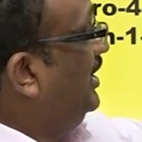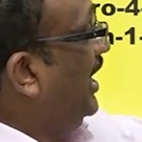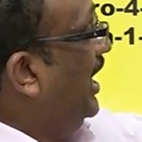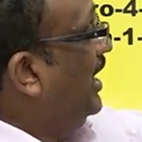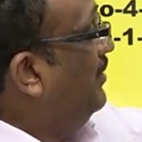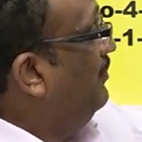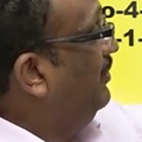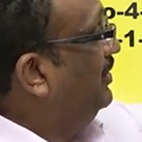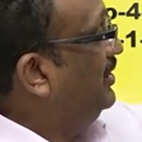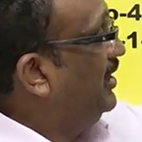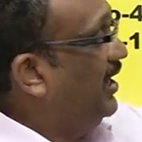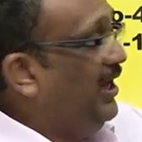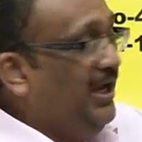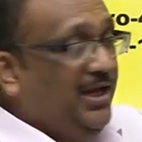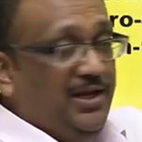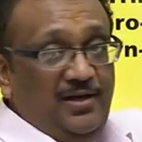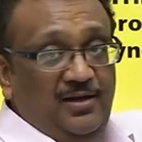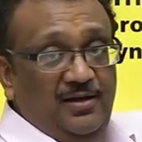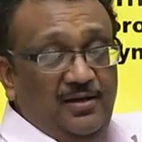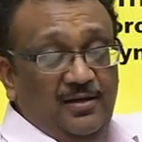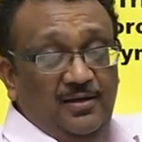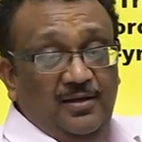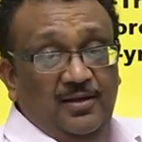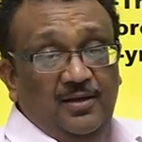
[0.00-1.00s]

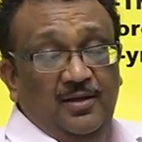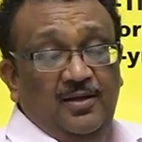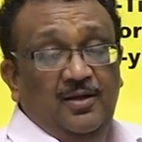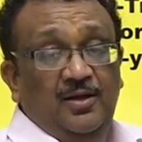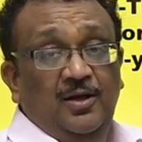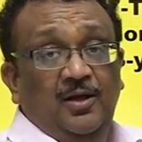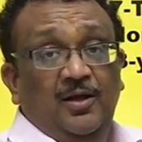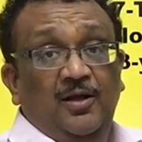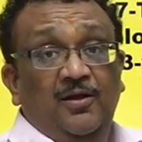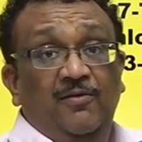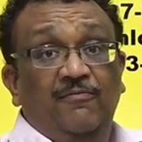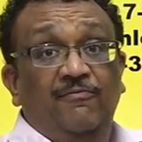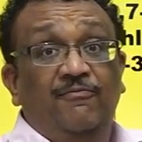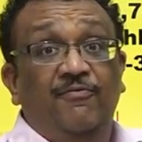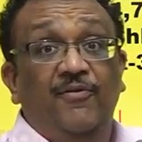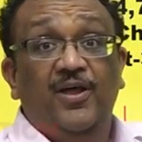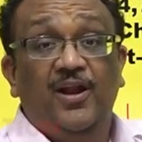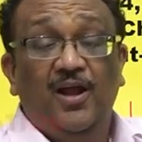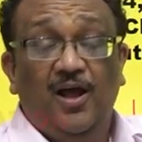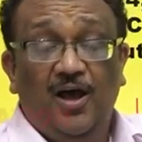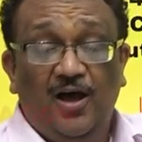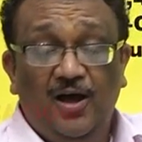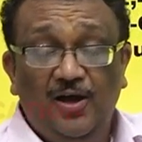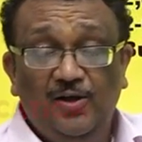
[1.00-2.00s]
dimethyl, where
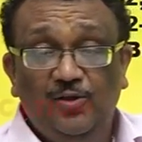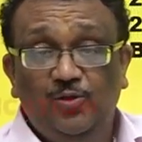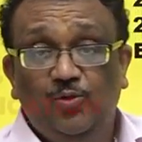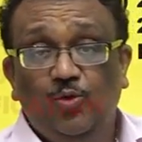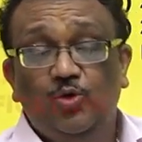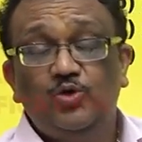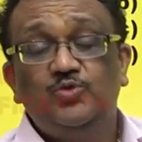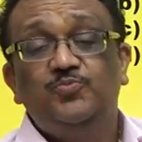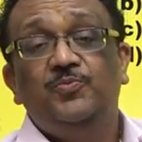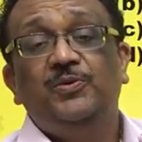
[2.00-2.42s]
are those